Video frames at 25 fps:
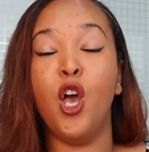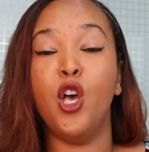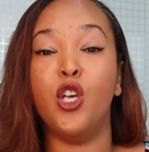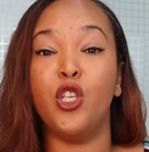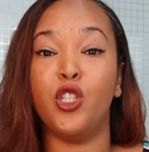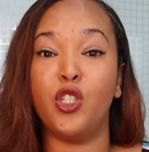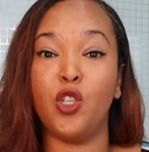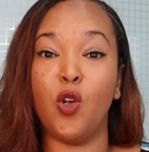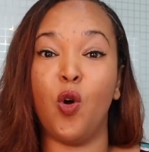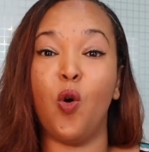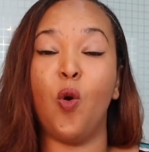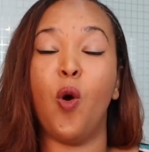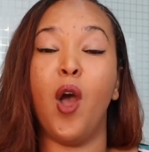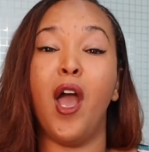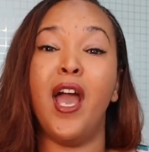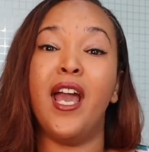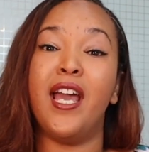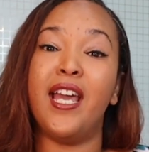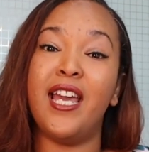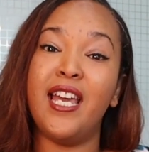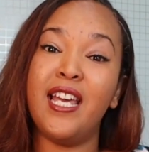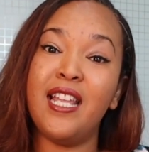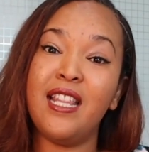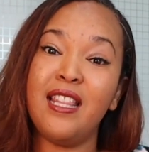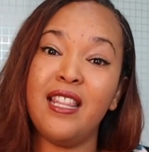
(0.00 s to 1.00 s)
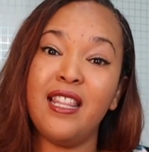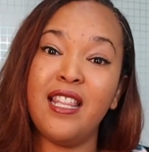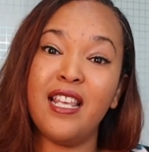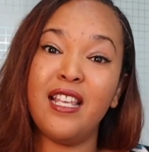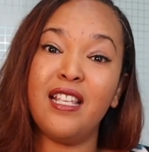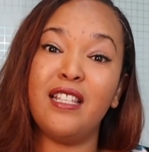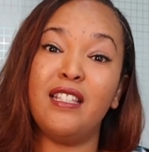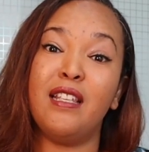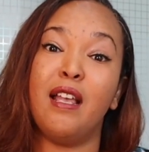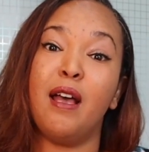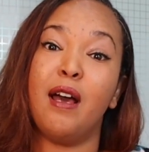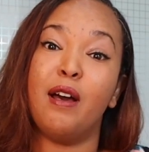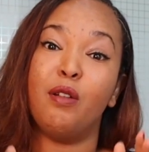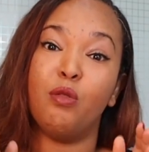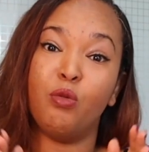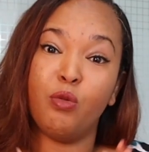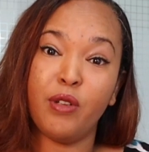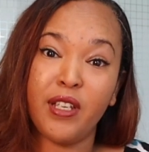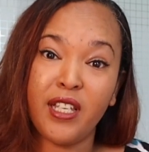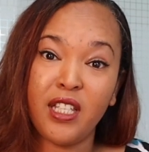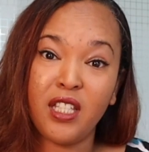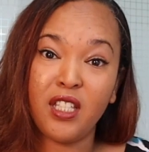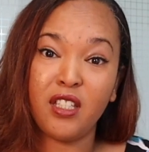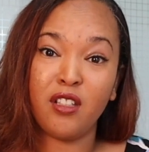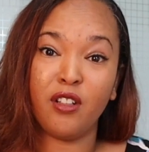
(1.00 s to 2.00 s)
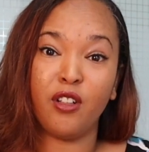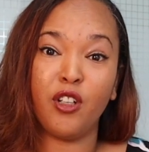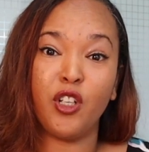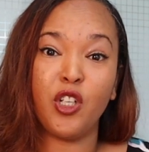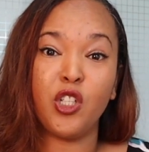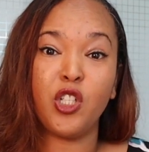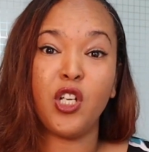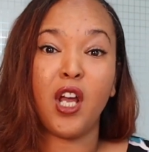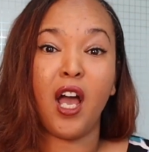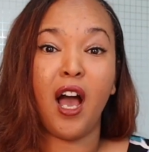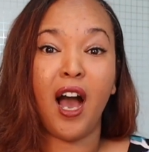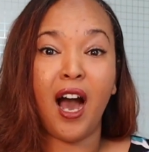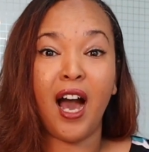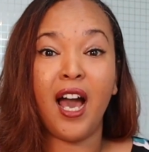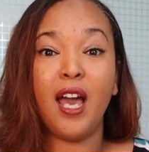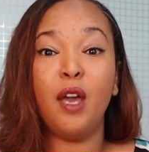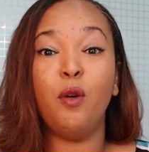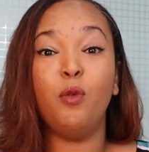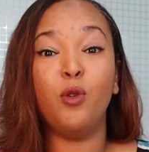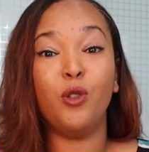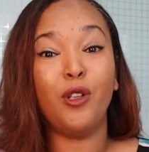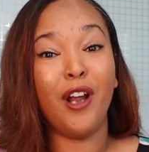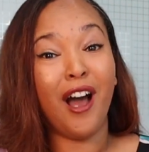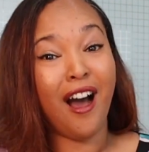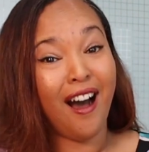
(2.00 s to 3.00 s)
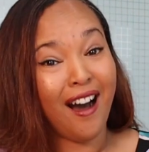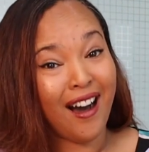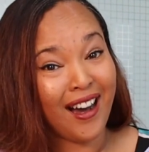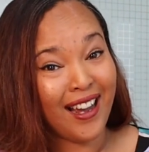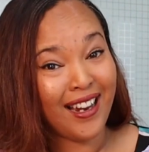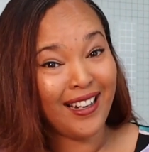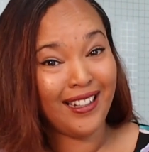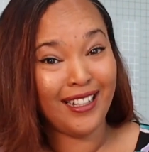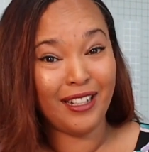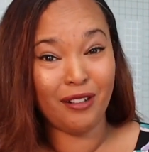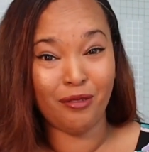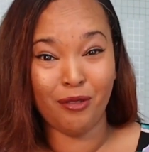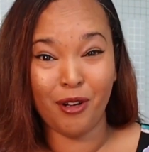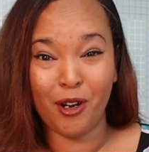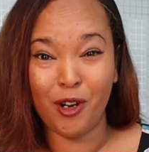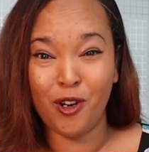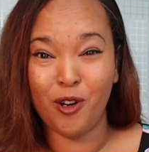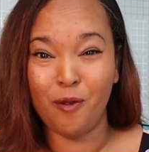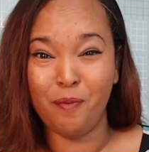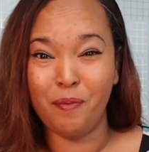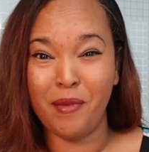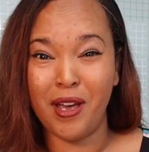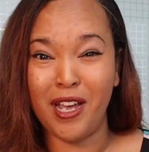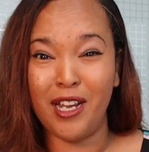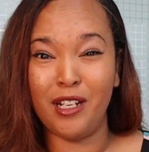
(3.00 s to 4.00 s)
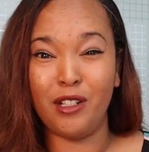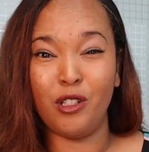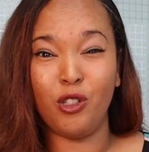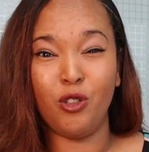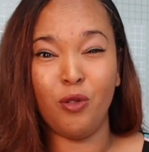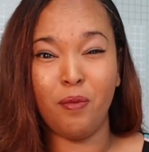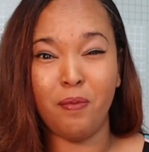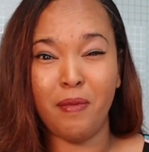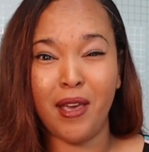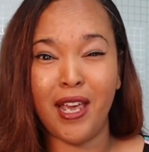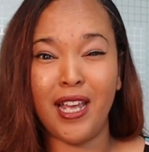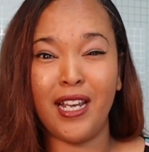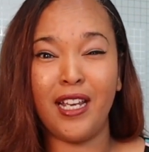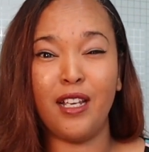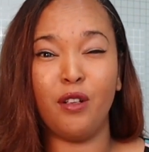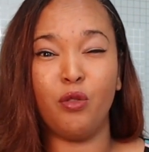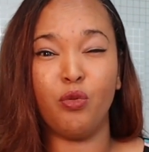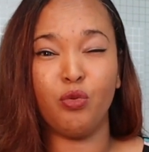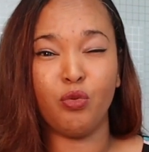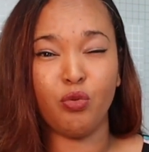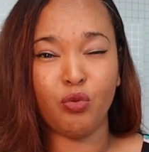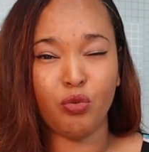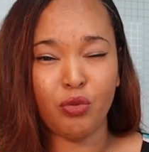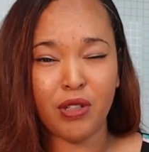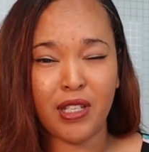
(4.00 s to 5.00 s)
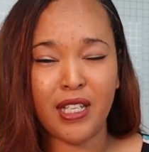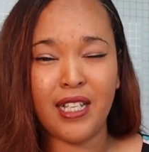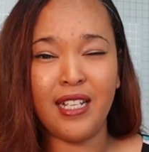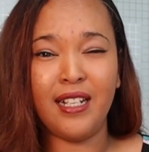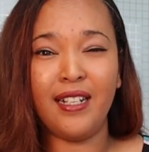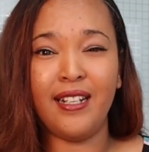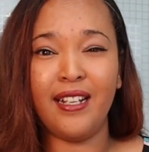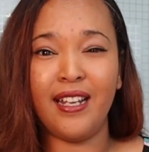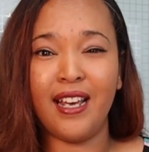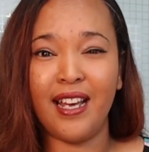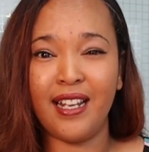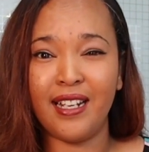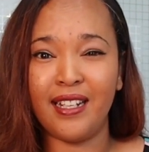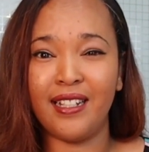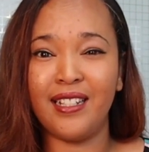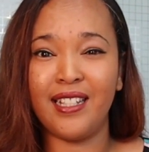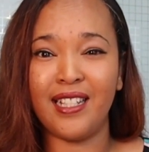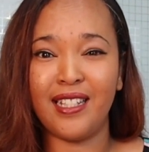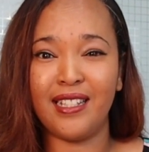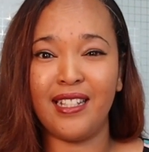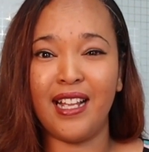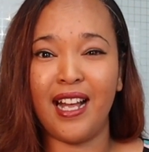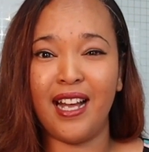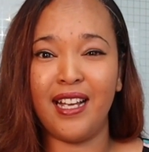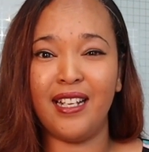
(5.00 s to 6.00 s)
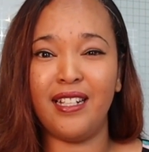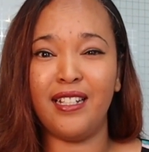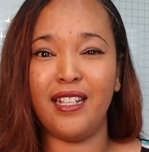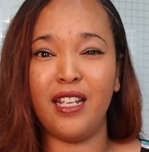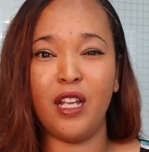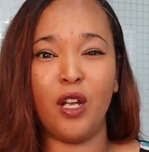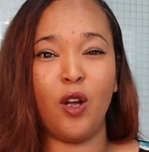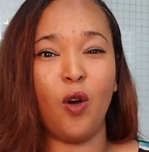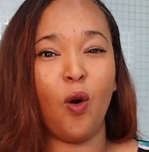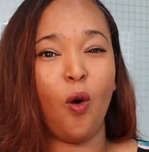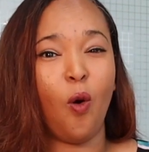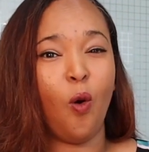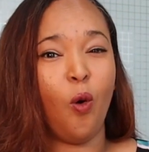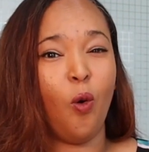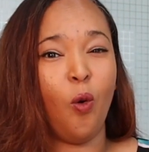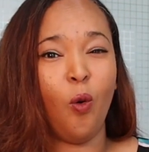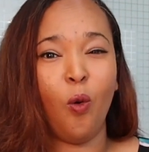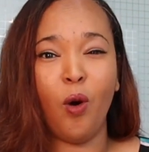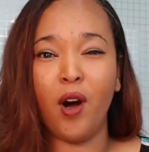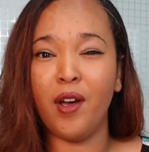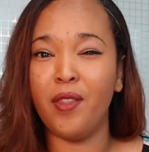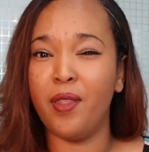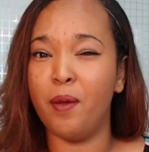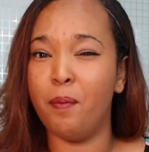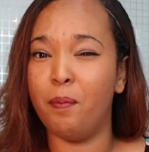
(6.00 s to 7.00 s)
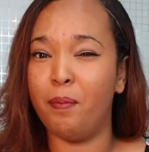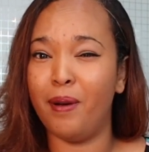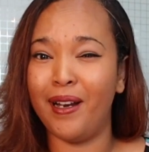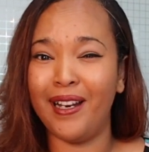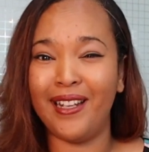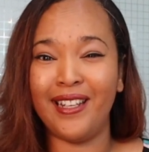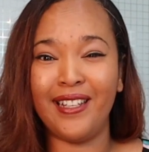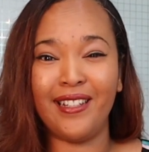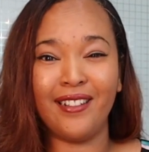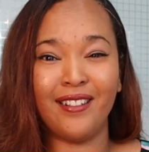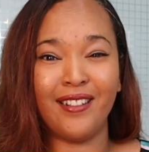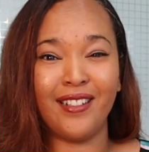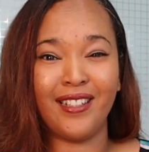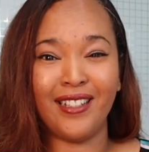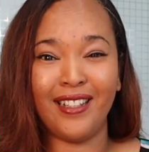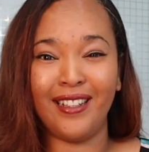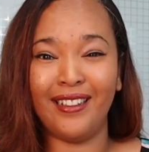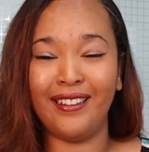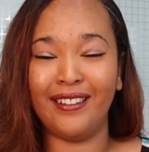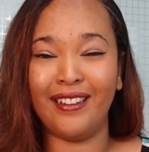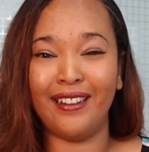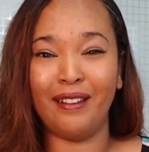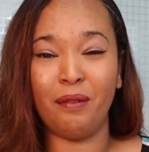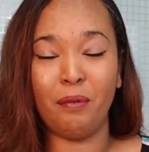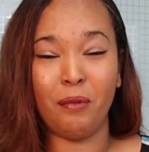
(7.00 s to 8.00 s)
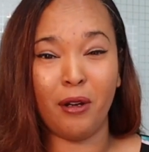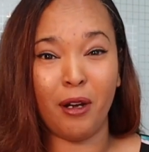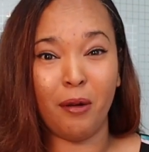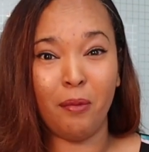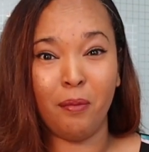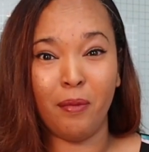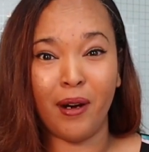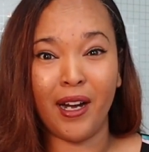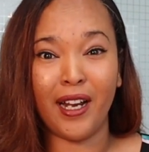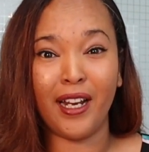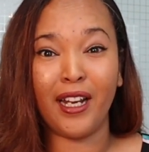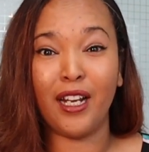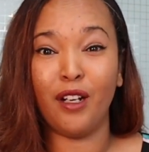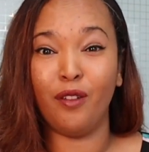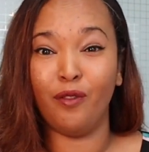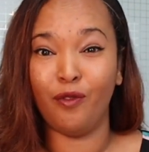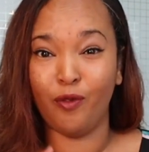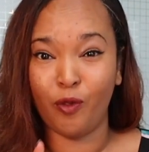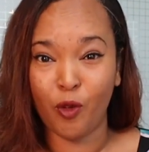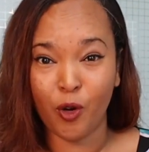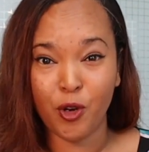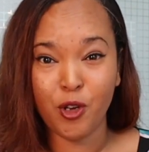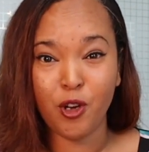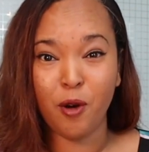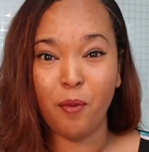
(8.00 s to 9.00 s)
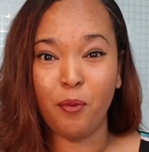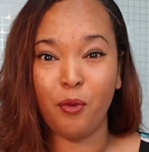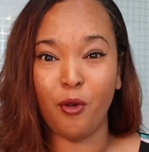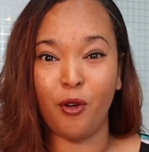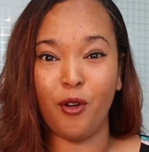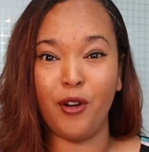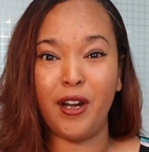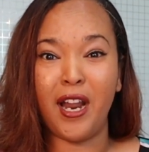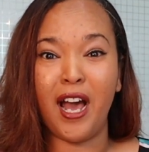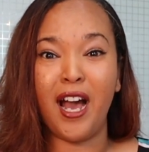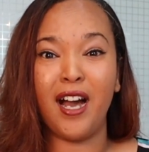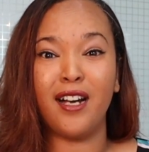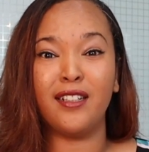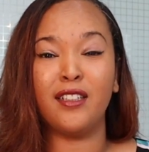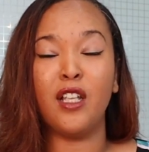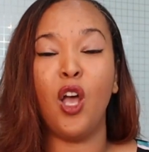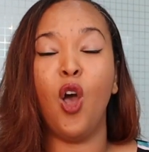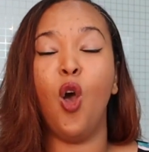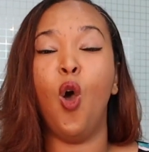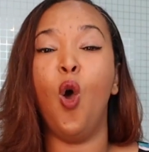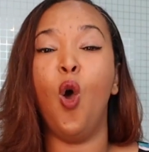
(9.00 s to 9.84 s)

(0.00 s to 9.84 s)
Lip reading: So in this research, I would highly recommend to make it really understanding who are the players in the market for your product,